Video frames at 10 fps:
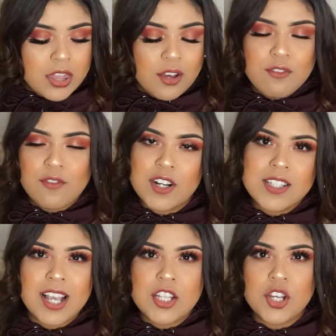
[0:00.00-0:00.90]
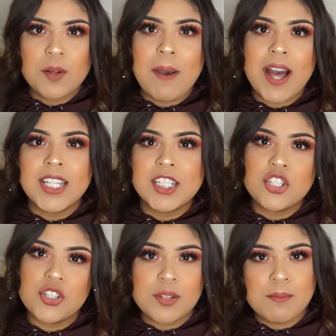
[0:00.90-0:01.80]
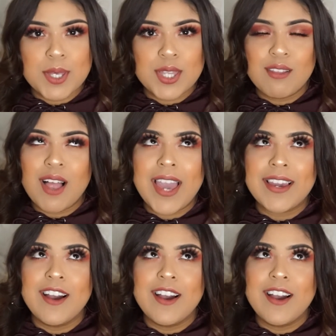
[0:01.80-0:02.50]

The first eyeshadow palette shouldn't be like